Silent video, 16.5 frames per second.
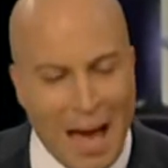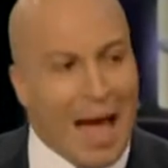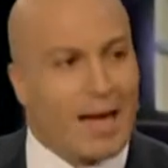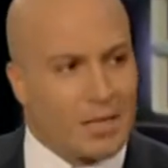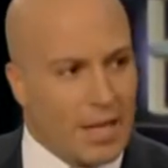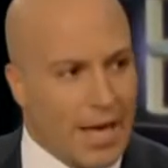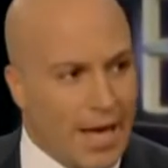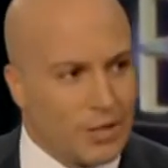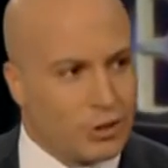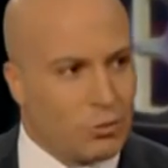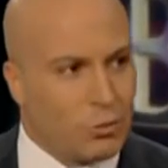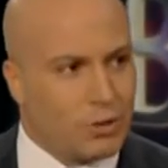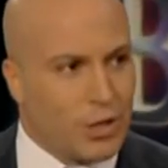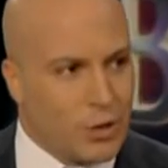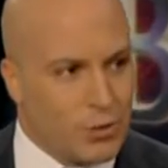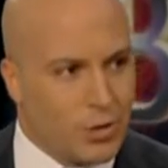backlash
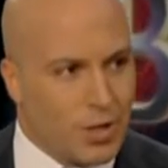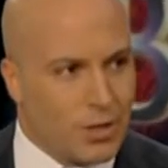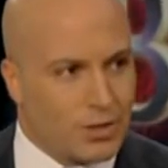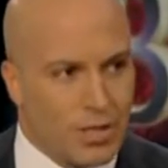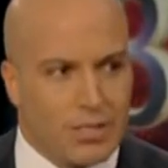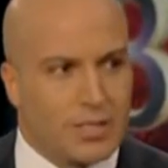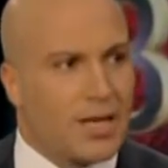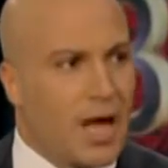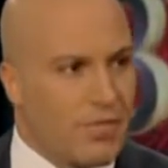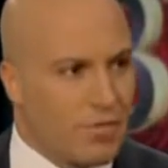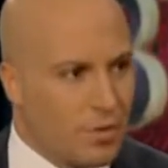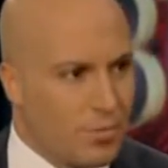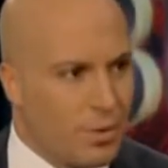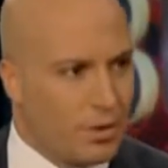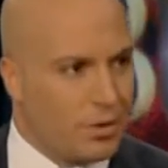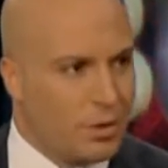with the unions is
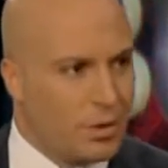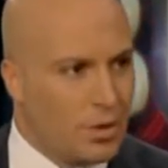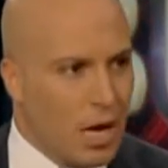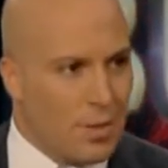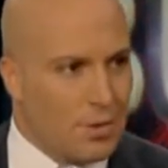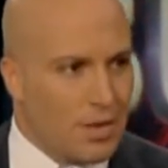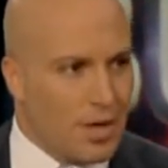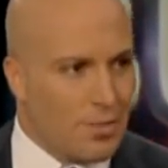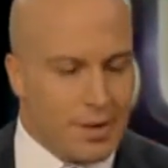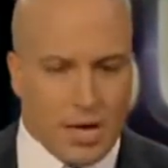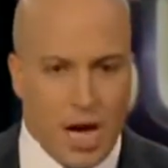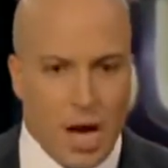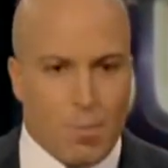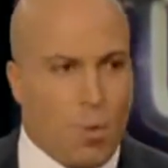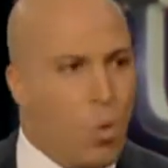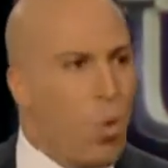inevitable. I mean, they
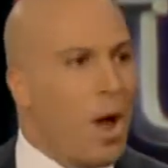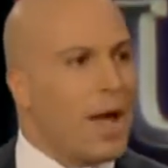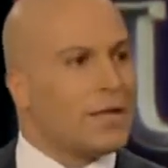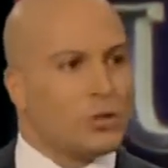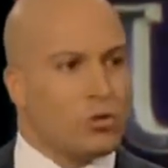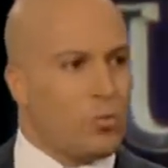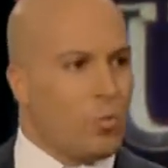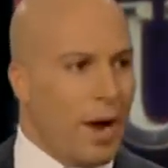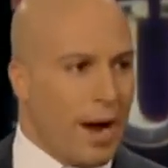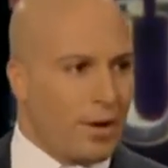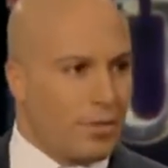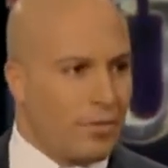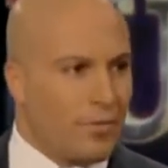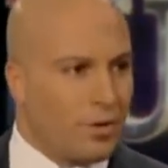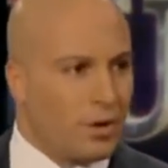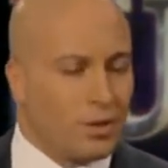become way too
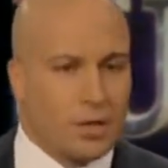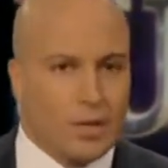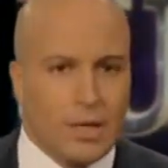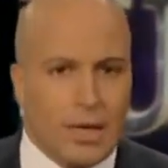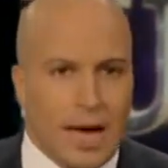powerful.